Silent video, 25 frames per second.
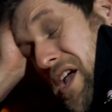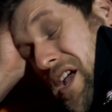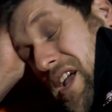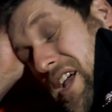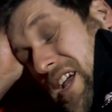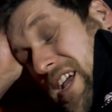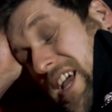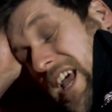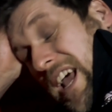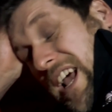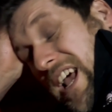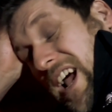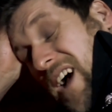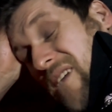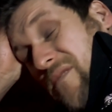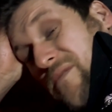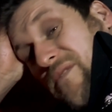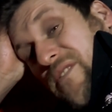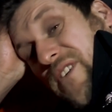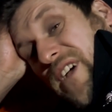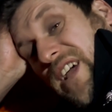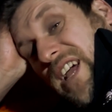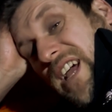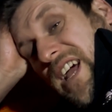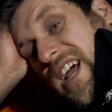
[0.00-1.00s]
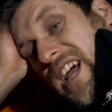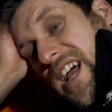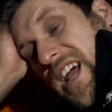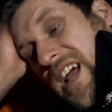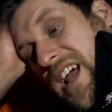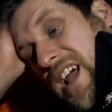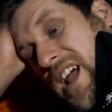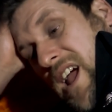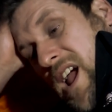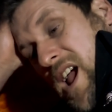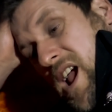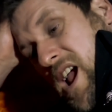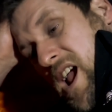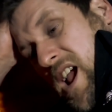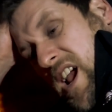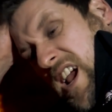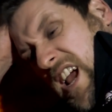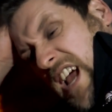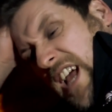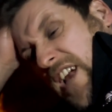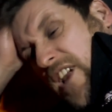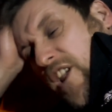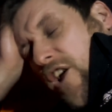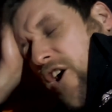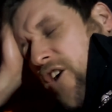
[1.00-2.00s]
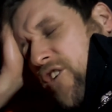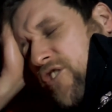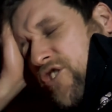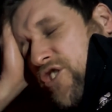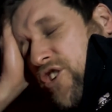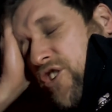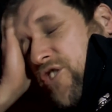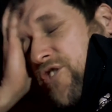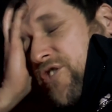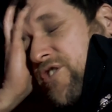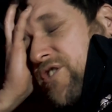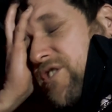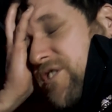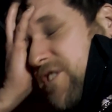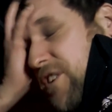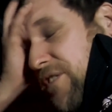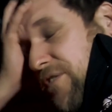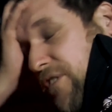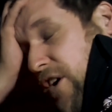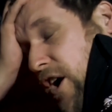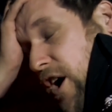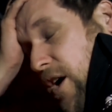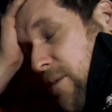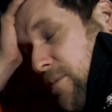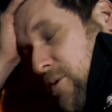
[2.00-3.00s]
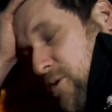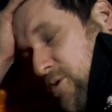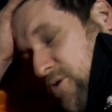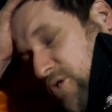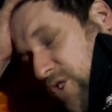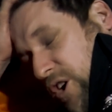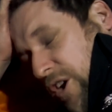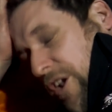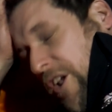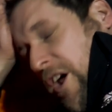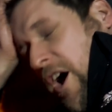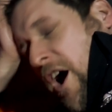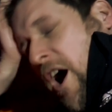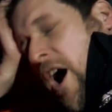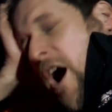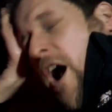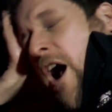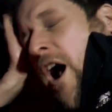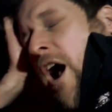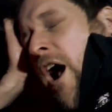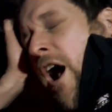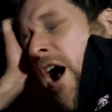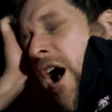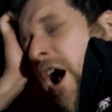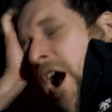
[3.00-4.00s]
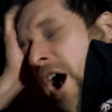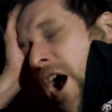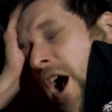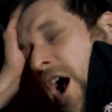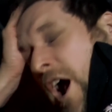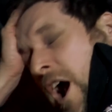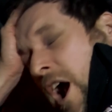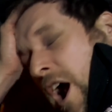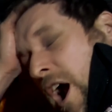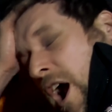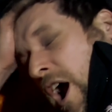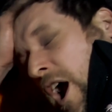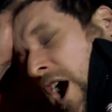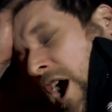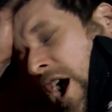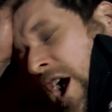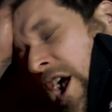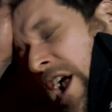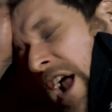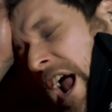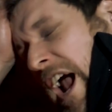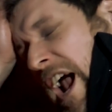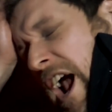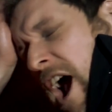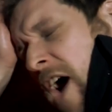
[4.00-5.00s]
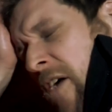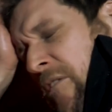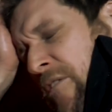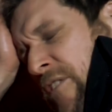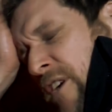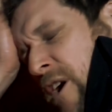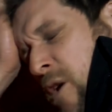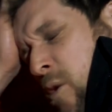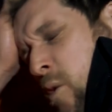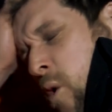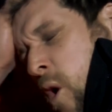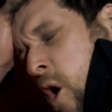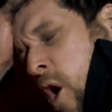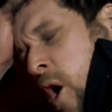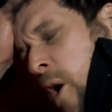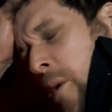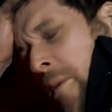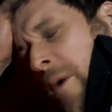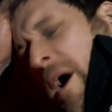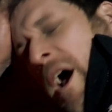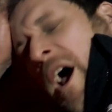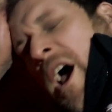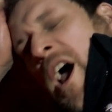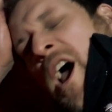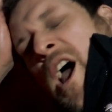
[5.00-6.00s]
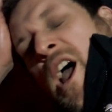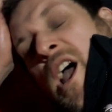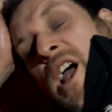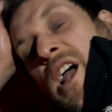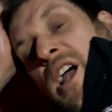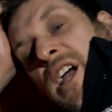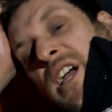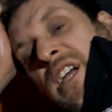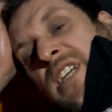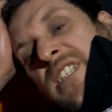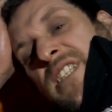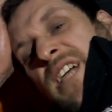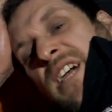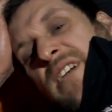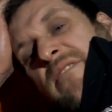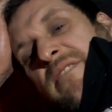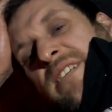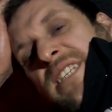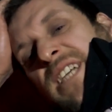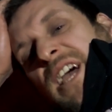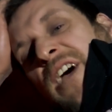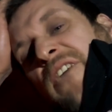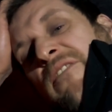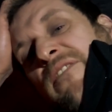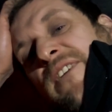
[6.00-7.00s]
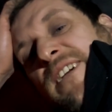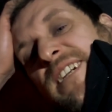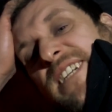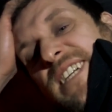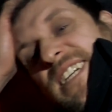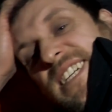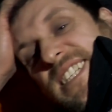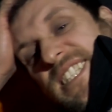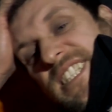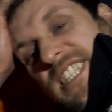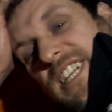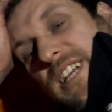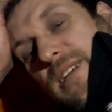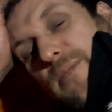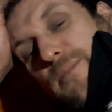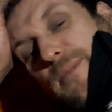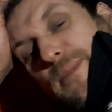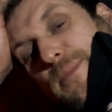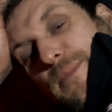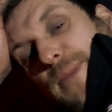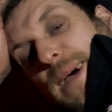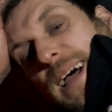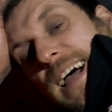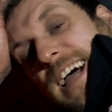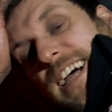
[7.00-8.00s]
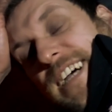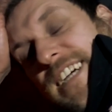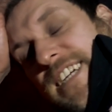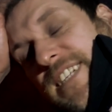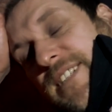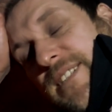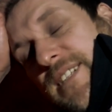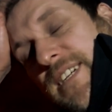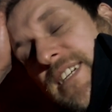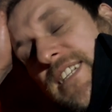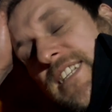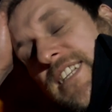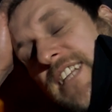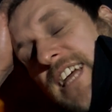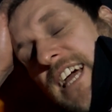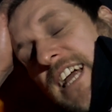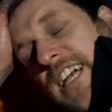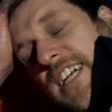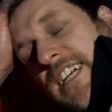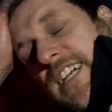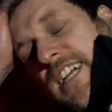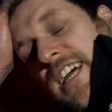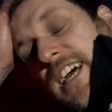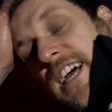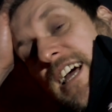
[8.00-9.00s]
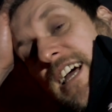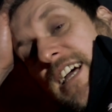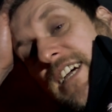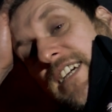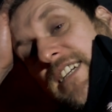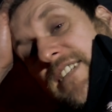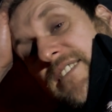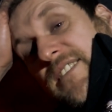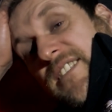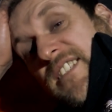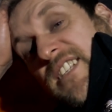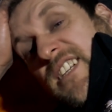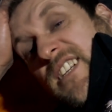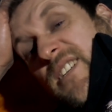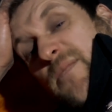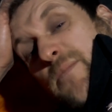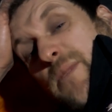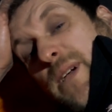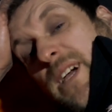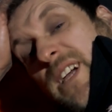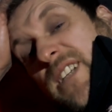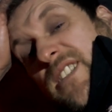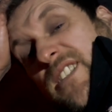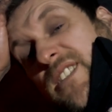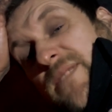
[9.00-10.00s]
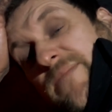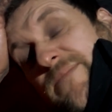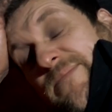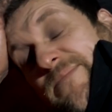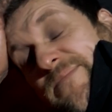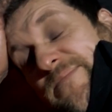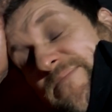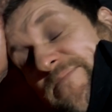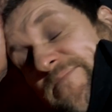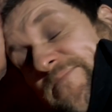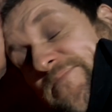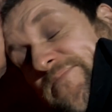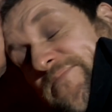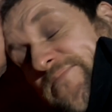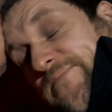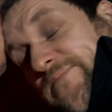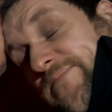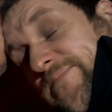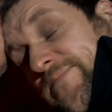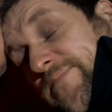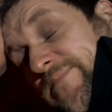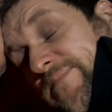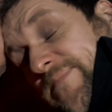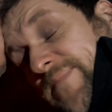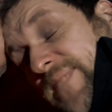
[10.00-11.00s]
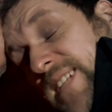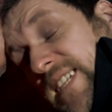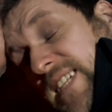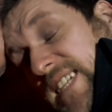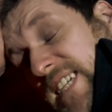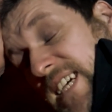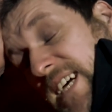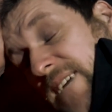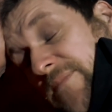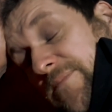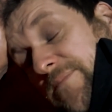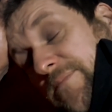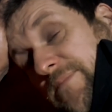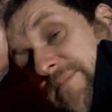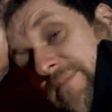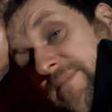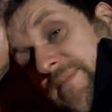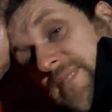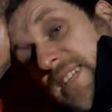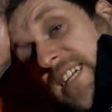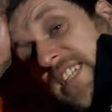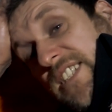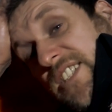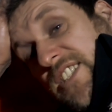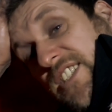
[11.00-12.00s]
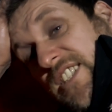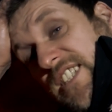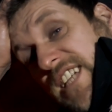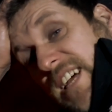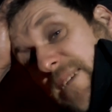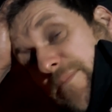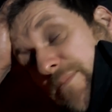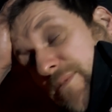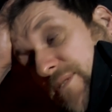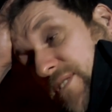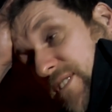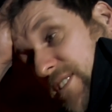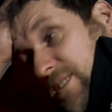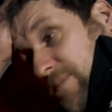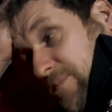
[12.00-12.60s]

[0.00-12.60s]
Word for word: get comfy, get your long johns and your thermals on, get comfy and warm, zip yourself into your sleeping bag, and then uh, you need a piss. Yeah, that's just happened.